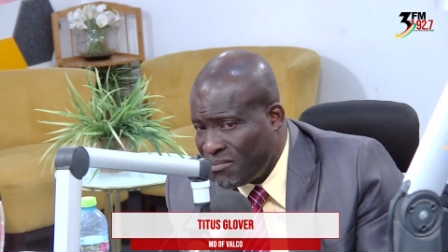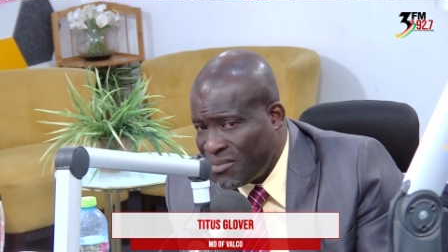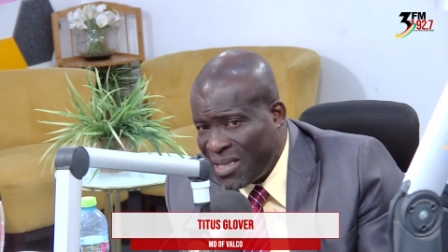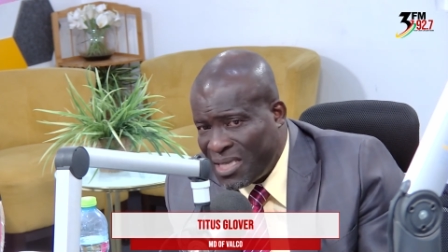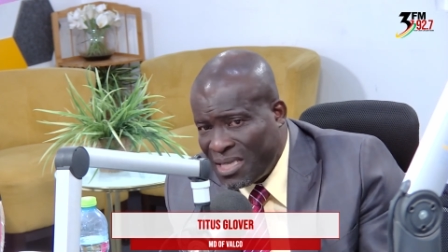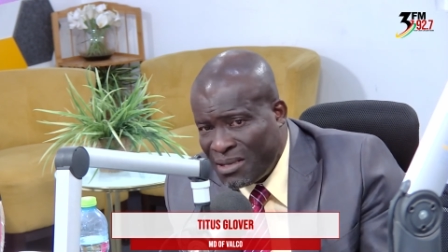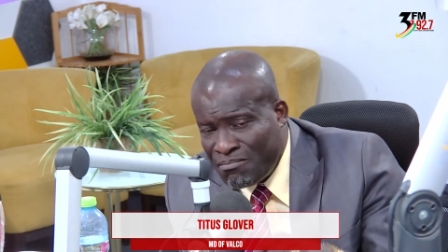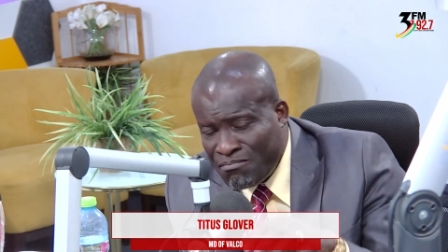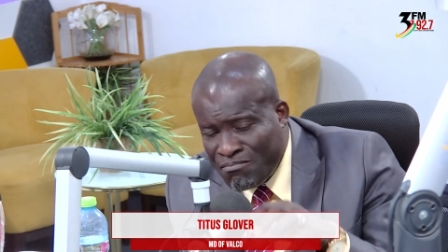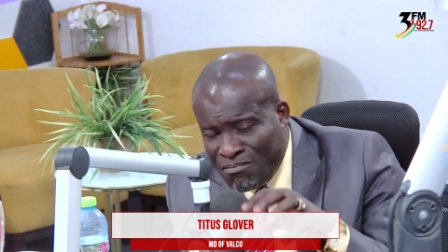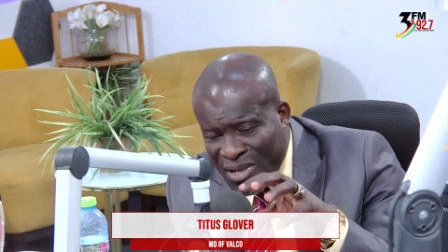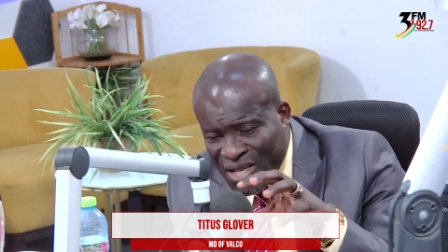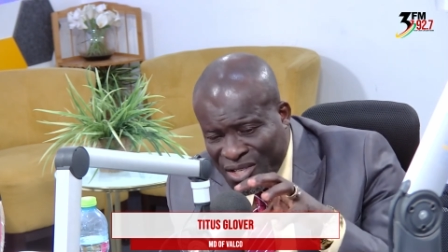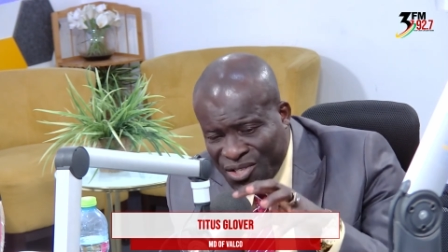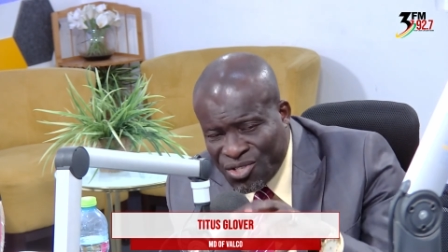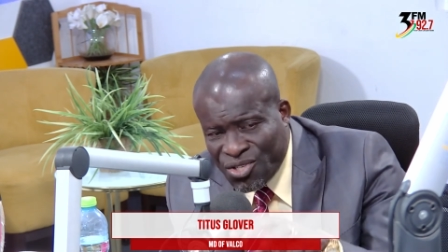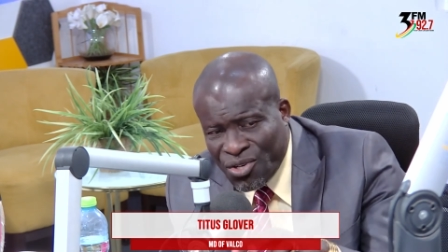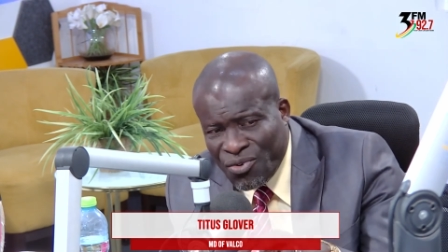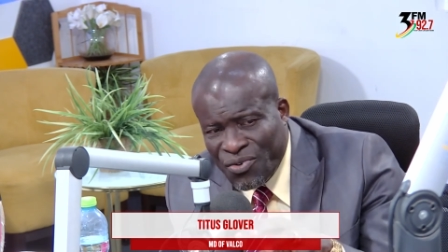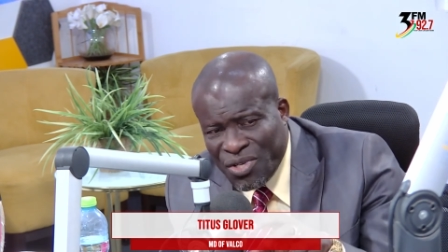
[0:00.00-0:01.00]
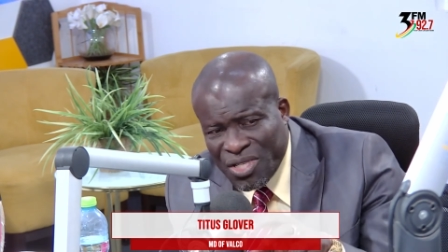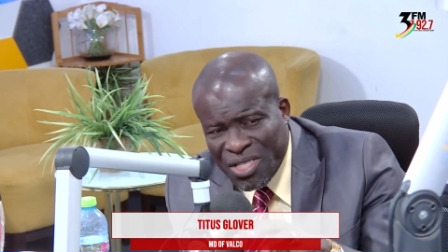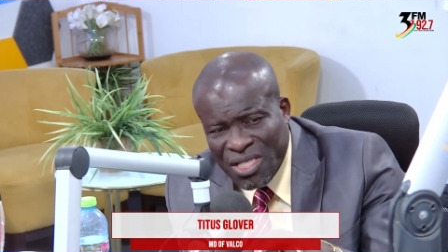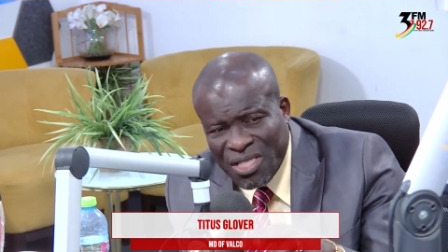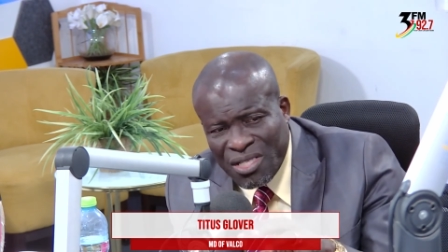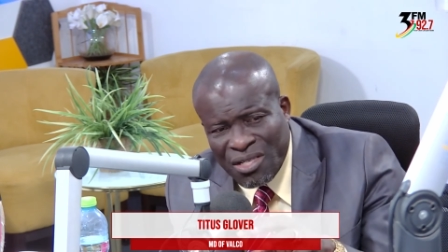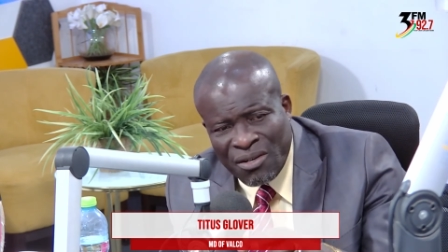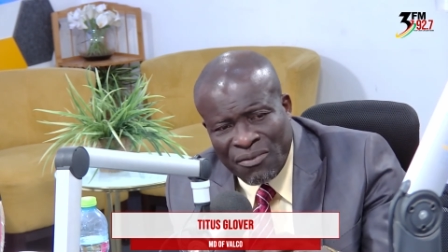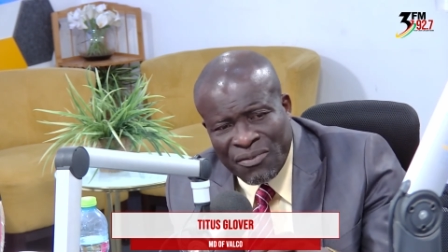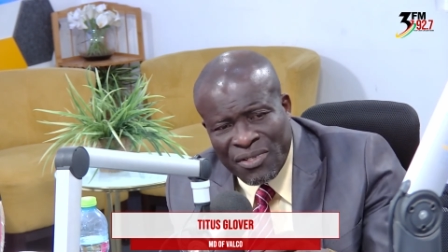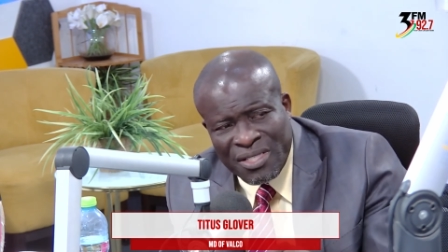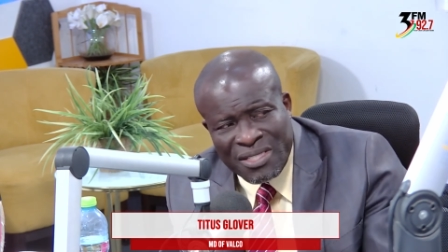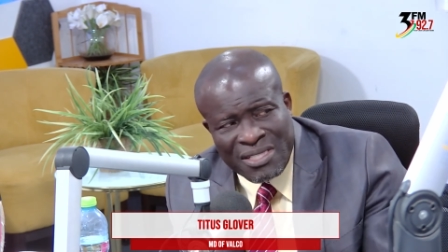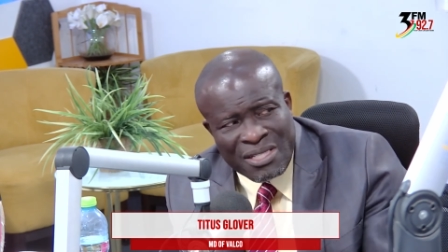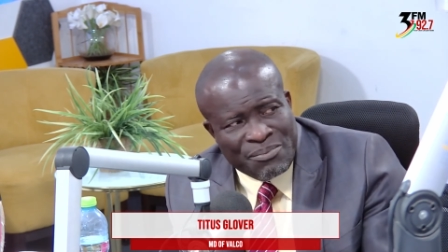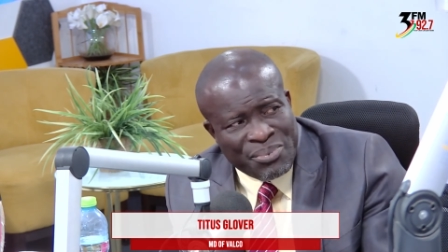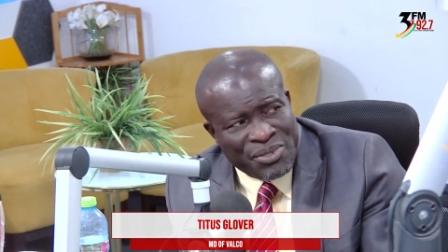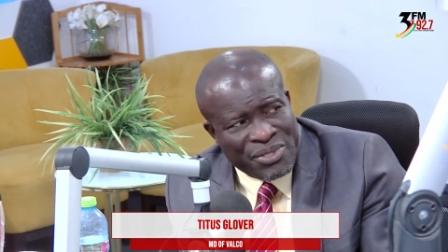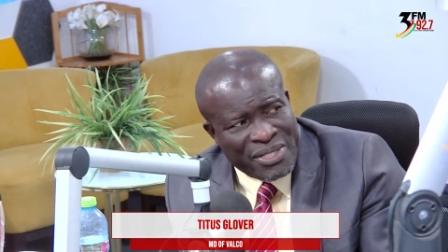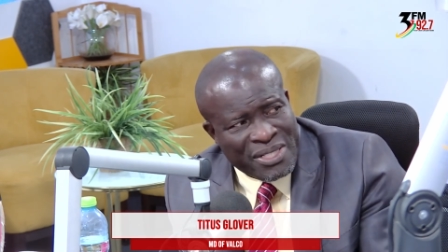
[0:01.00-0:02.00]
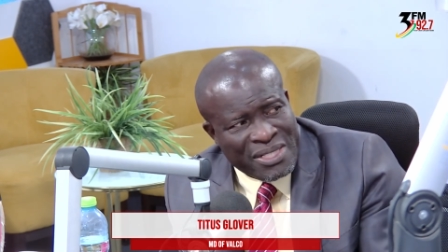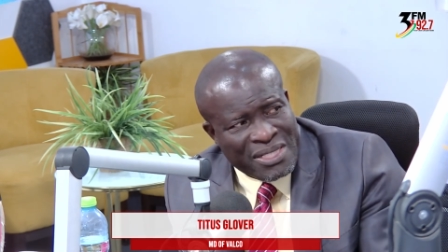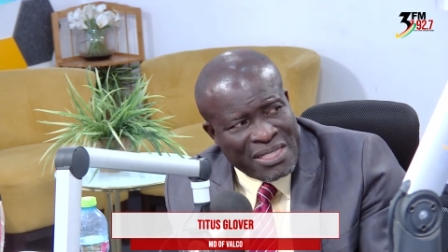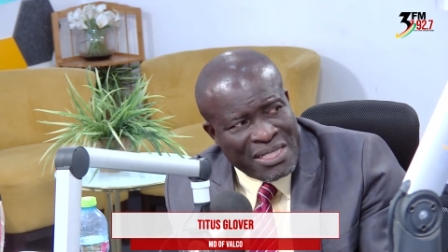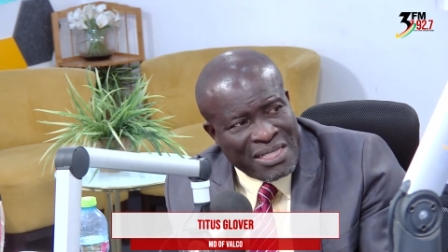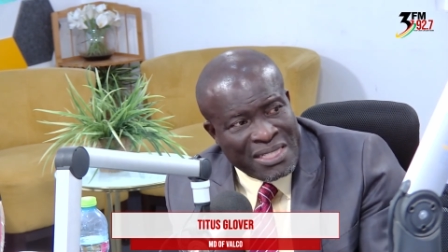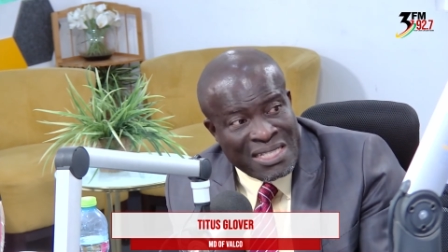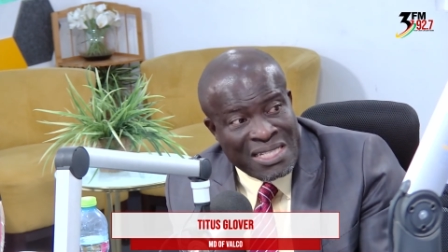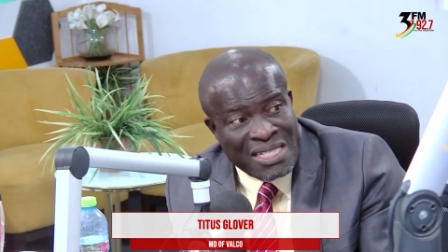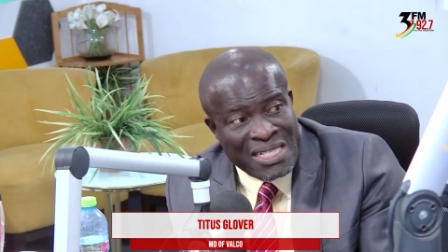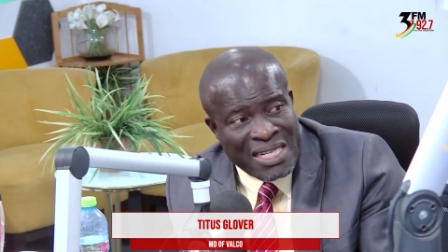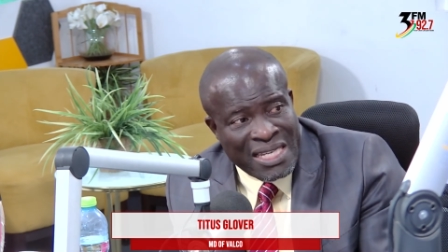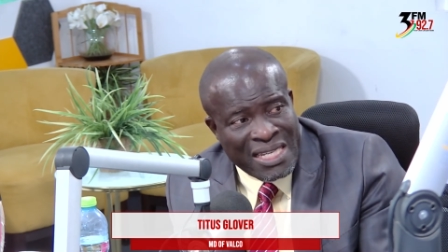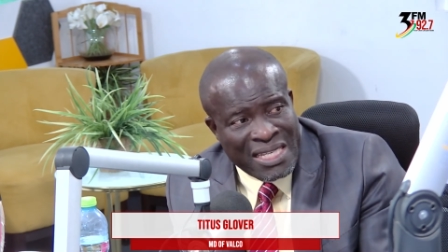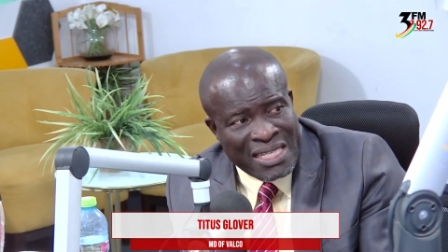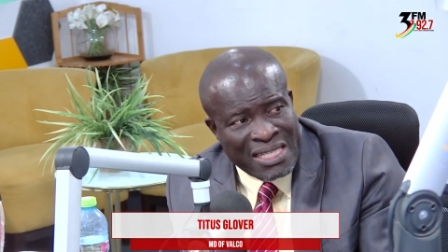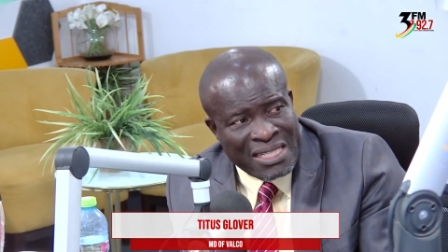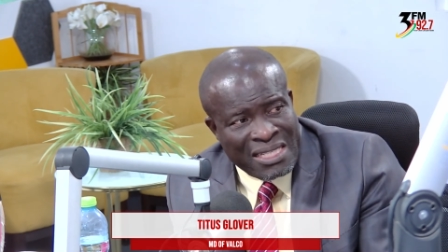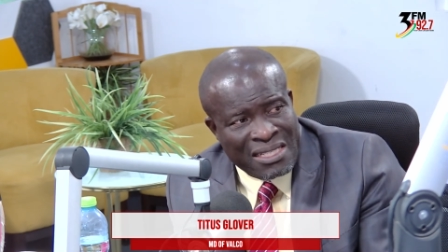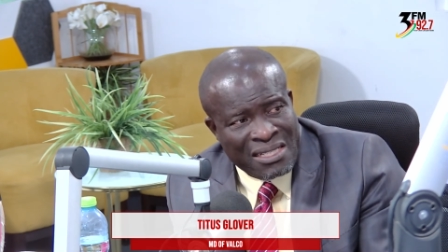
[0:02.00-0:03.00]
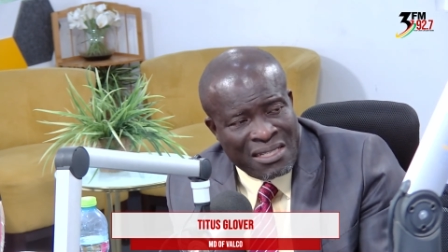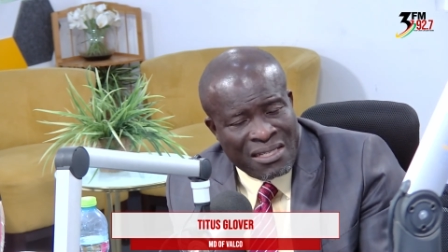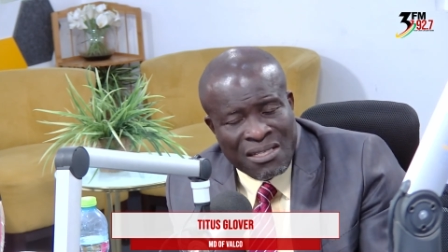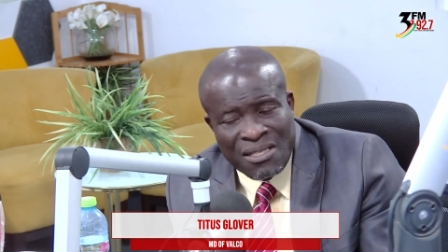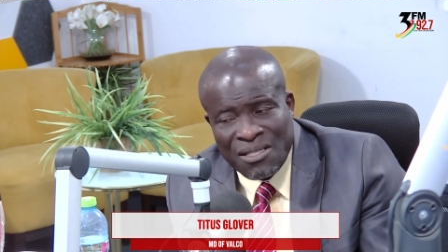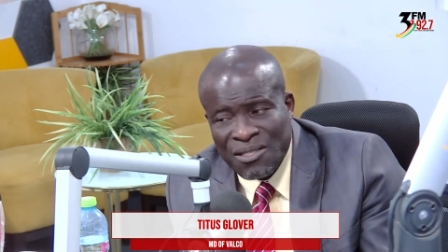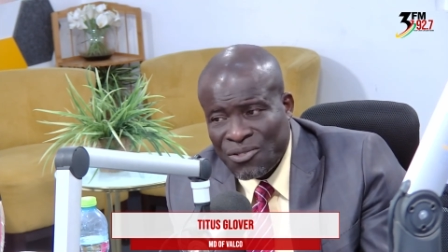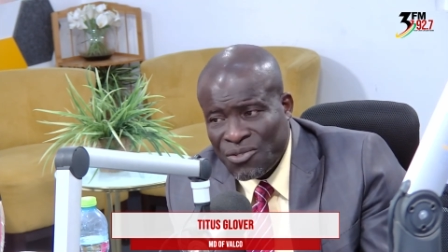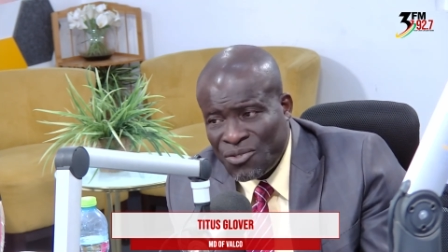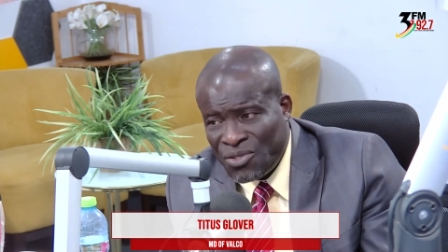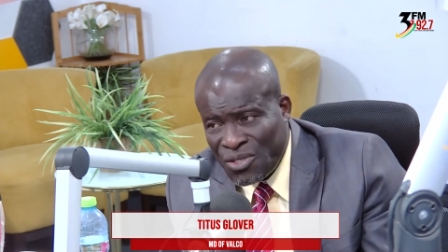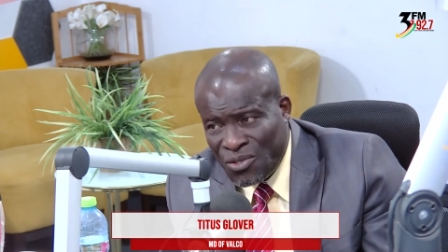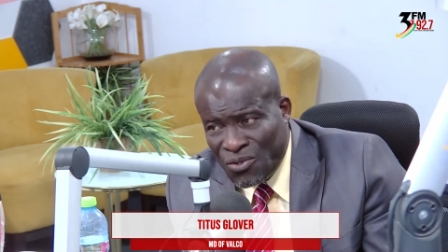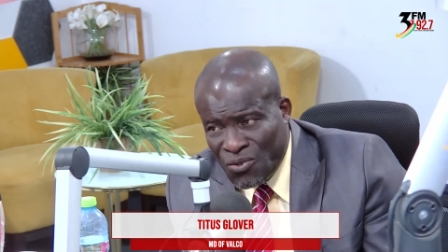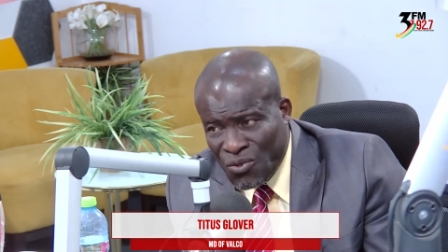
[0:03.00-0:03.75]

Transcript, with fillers: but the majority of this deposit is in Nyinahin. Mm. So they're